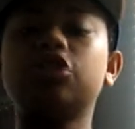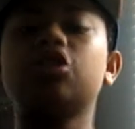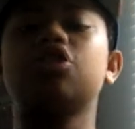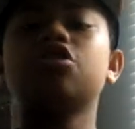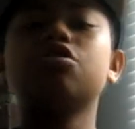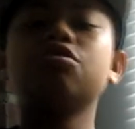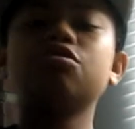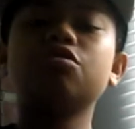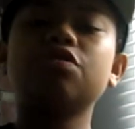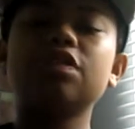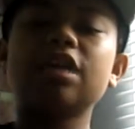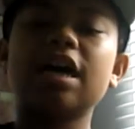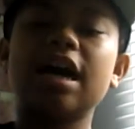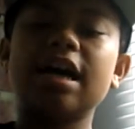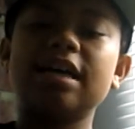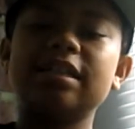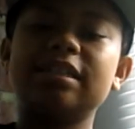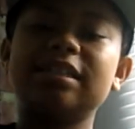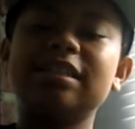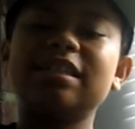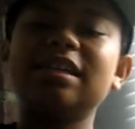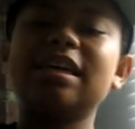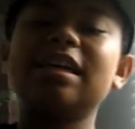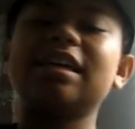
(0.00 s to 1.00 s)
your
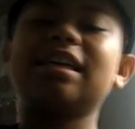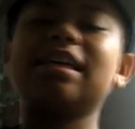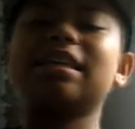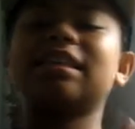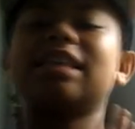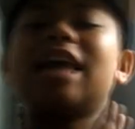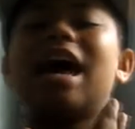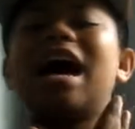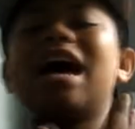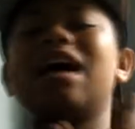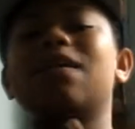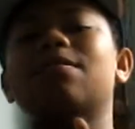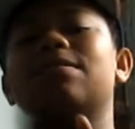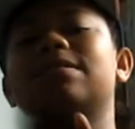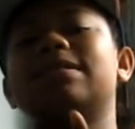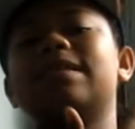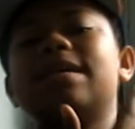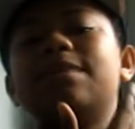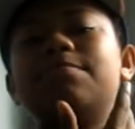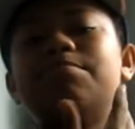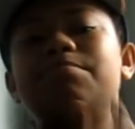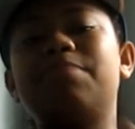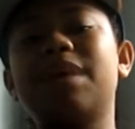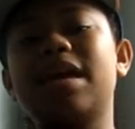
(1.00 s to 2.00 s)
UDID and get the iOS
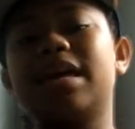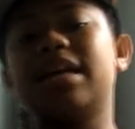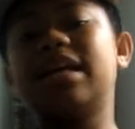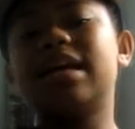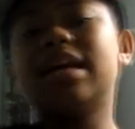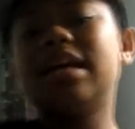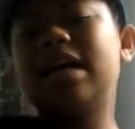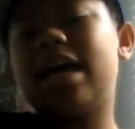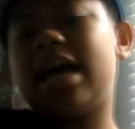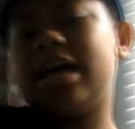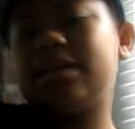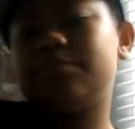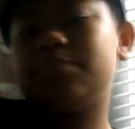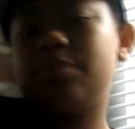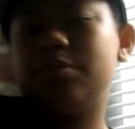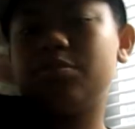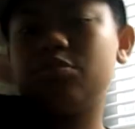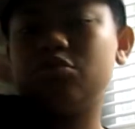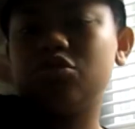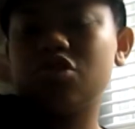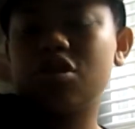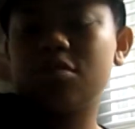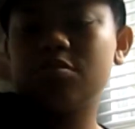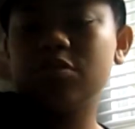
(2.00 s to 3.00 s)
8 beta as
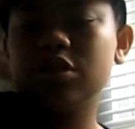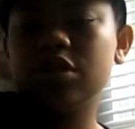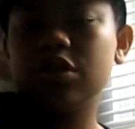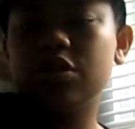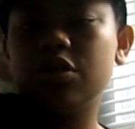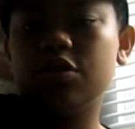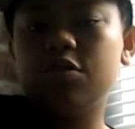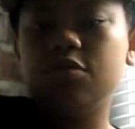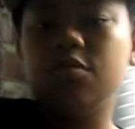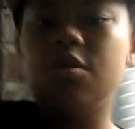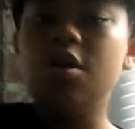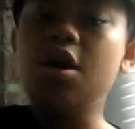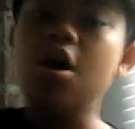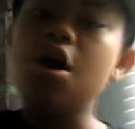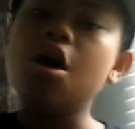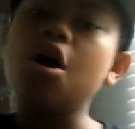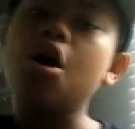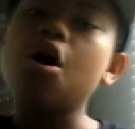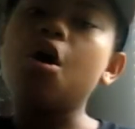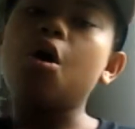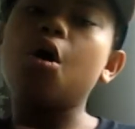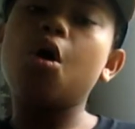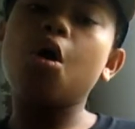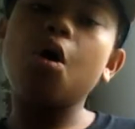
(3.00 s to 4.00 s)
people normally do,
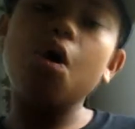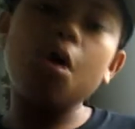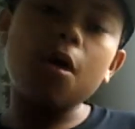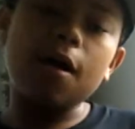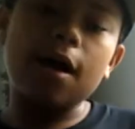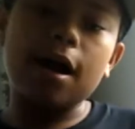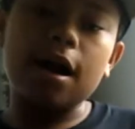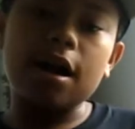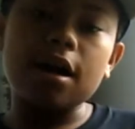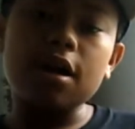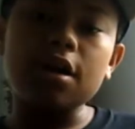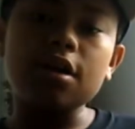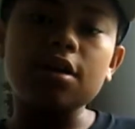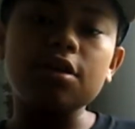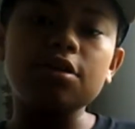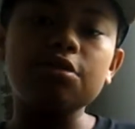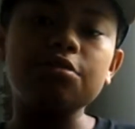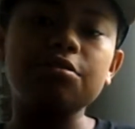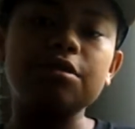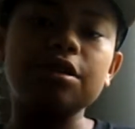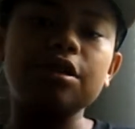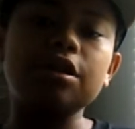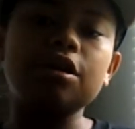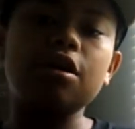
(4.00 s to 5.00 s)
or
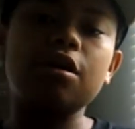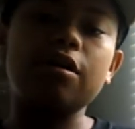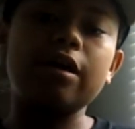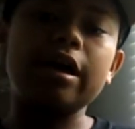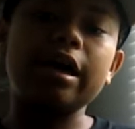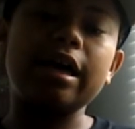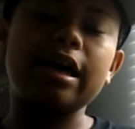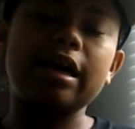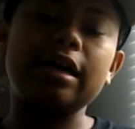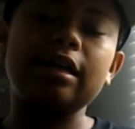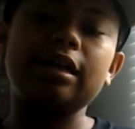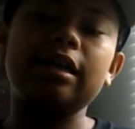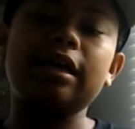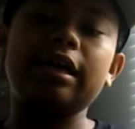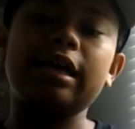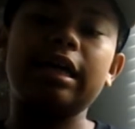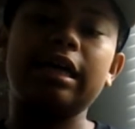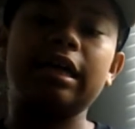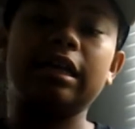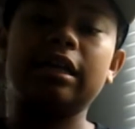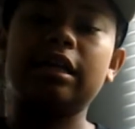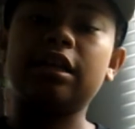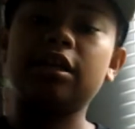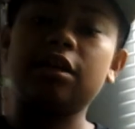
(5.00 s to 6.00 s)
you can go ahead
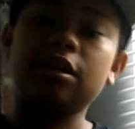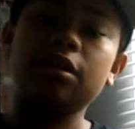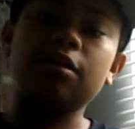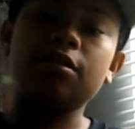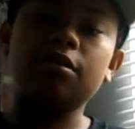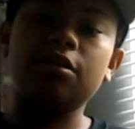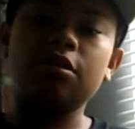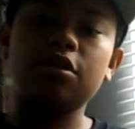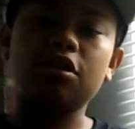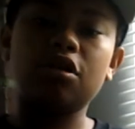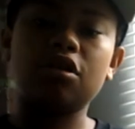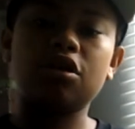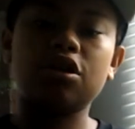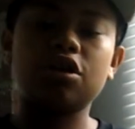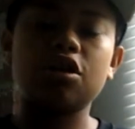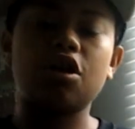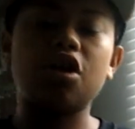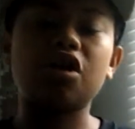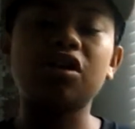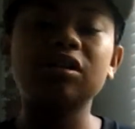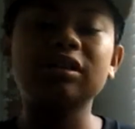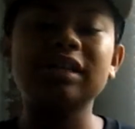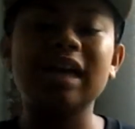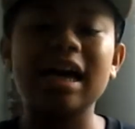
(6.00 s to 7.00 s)
and go to
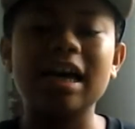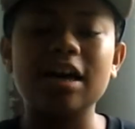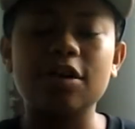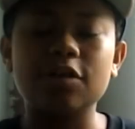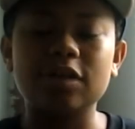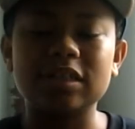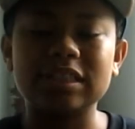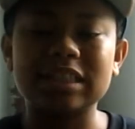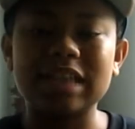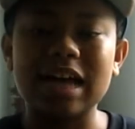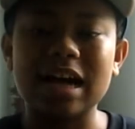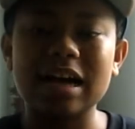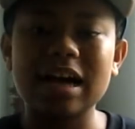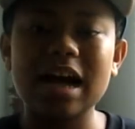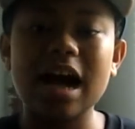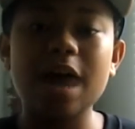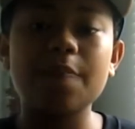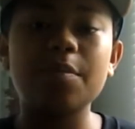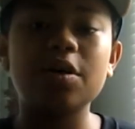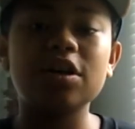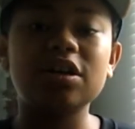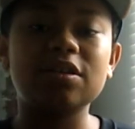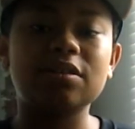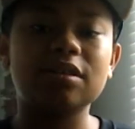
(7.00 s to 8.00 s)

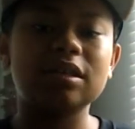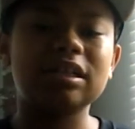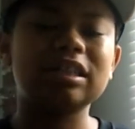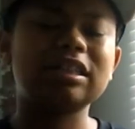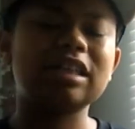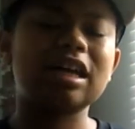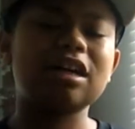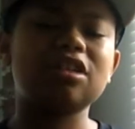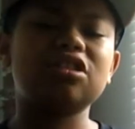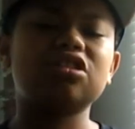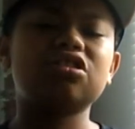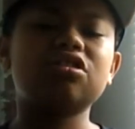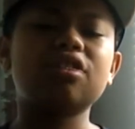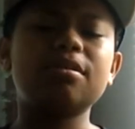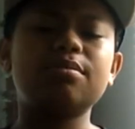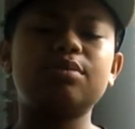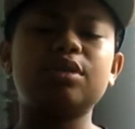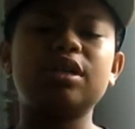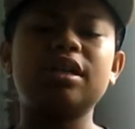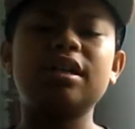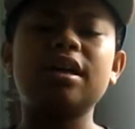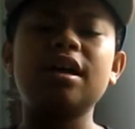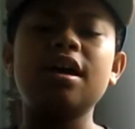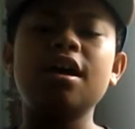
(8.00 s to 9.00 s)
earlyios.com. I'll leave the link down in the
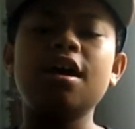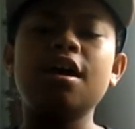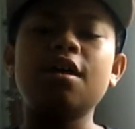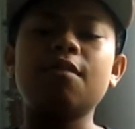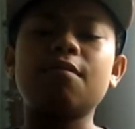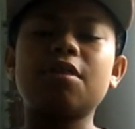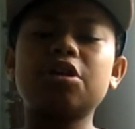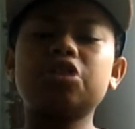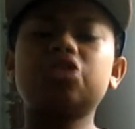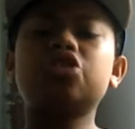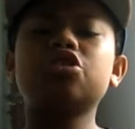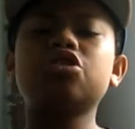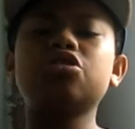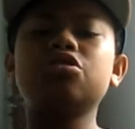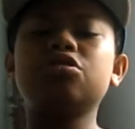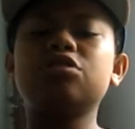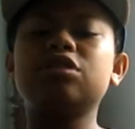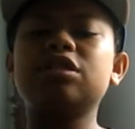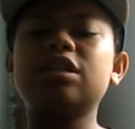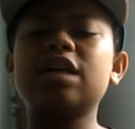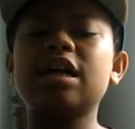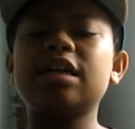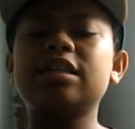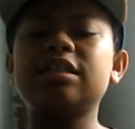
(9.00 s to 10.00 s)
description. Register your
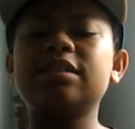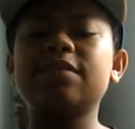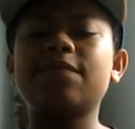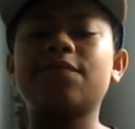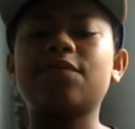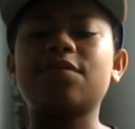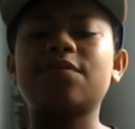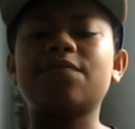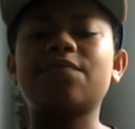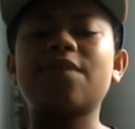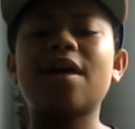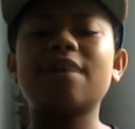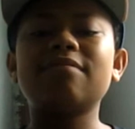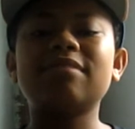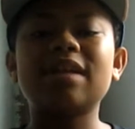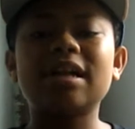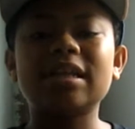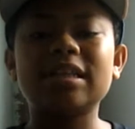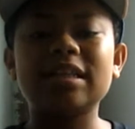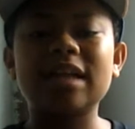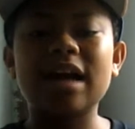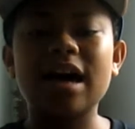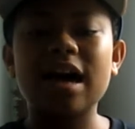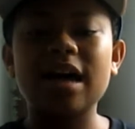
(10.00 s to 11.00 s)
UDID for
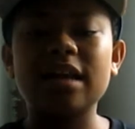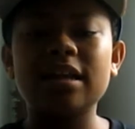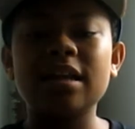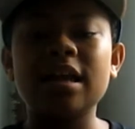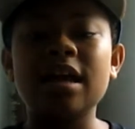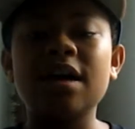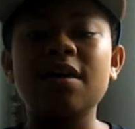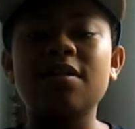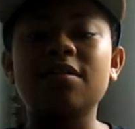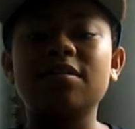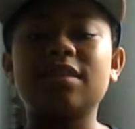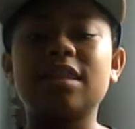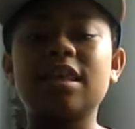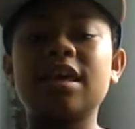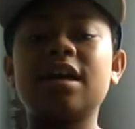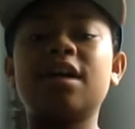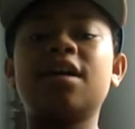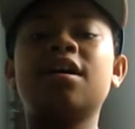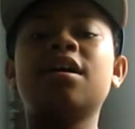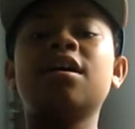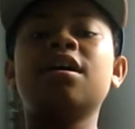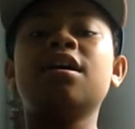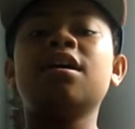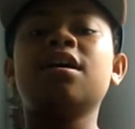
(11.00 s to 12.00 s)
$5.99
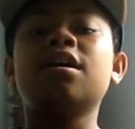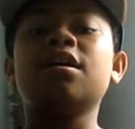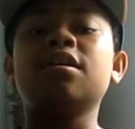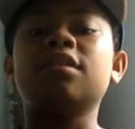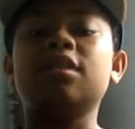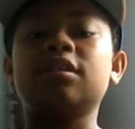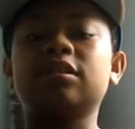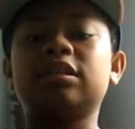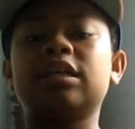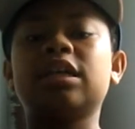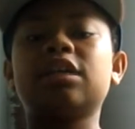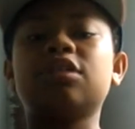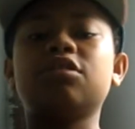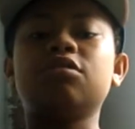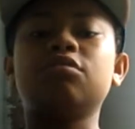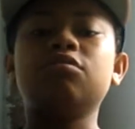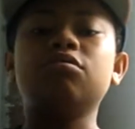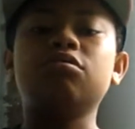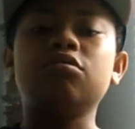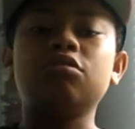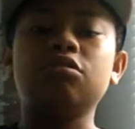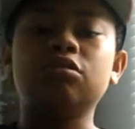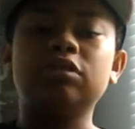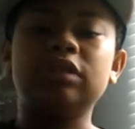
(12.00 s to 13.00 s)
there. They'll take
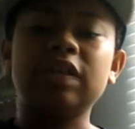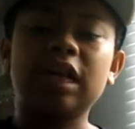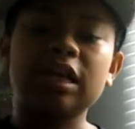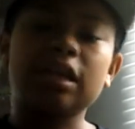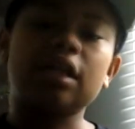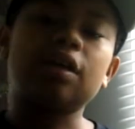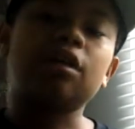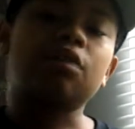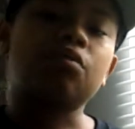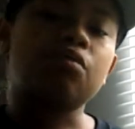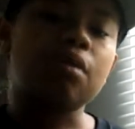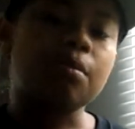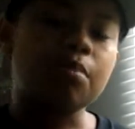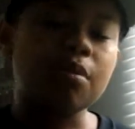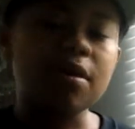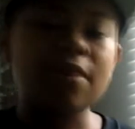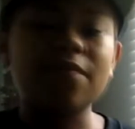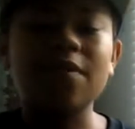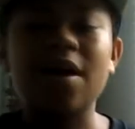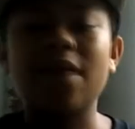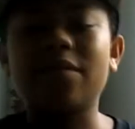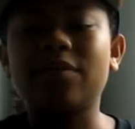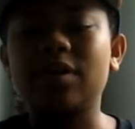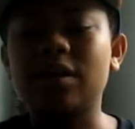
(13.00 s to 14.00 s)
you, you'll download a
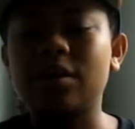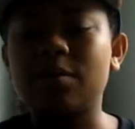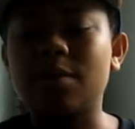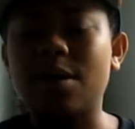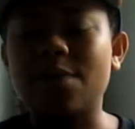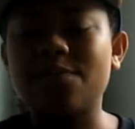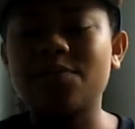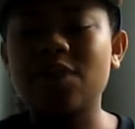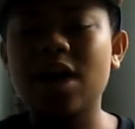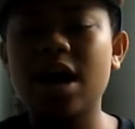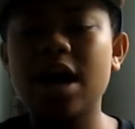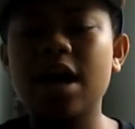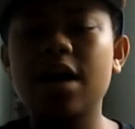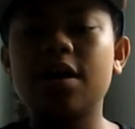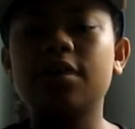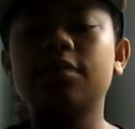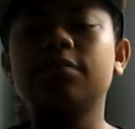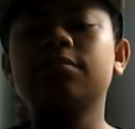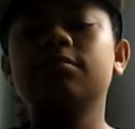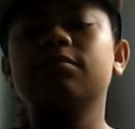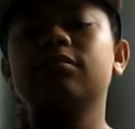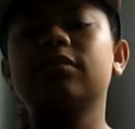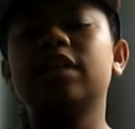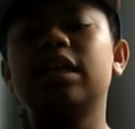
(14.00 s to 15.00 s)
1.5 gigabyte
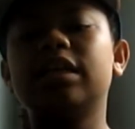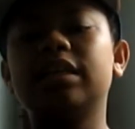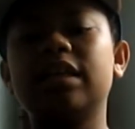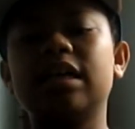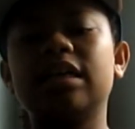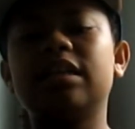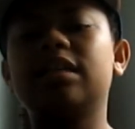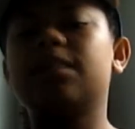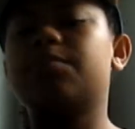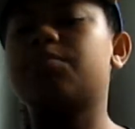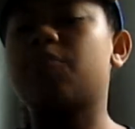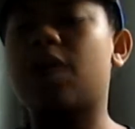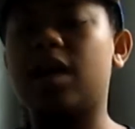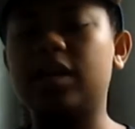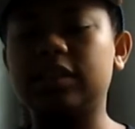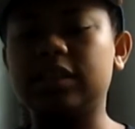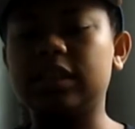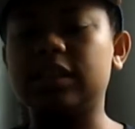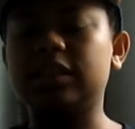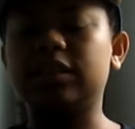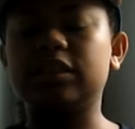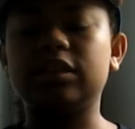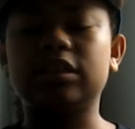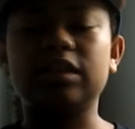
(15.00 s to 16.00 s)
file, and then the
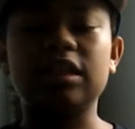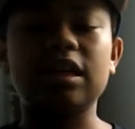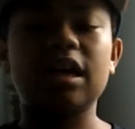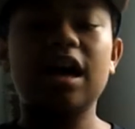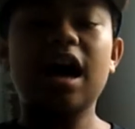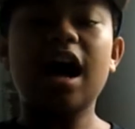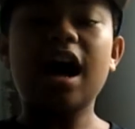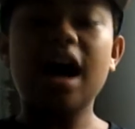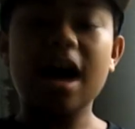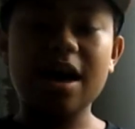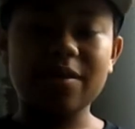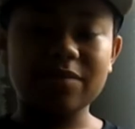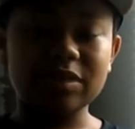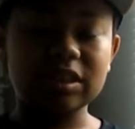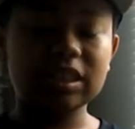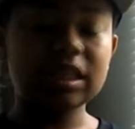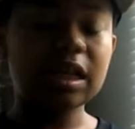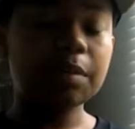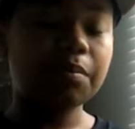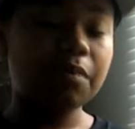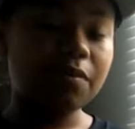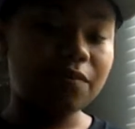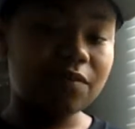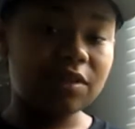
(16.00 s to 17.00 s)
process is there. I'll have a
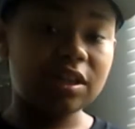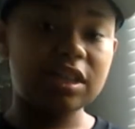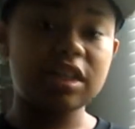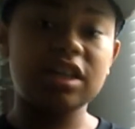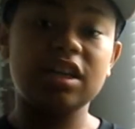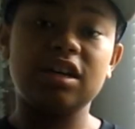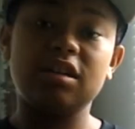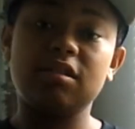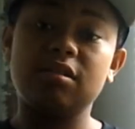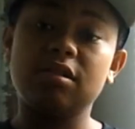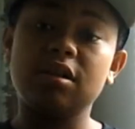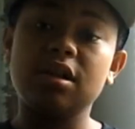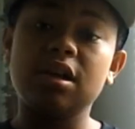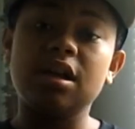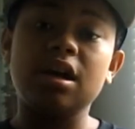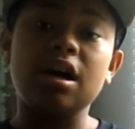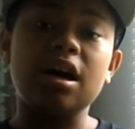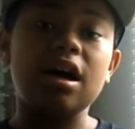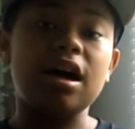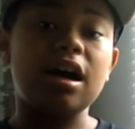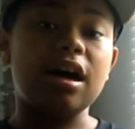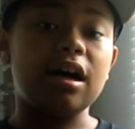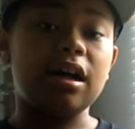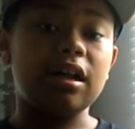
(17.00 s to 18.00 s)
separate video
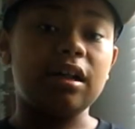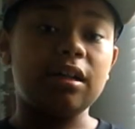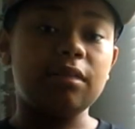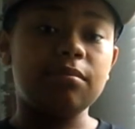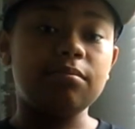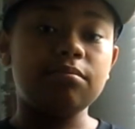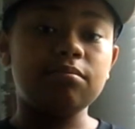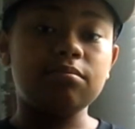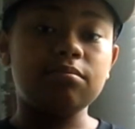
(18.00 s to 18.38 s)
up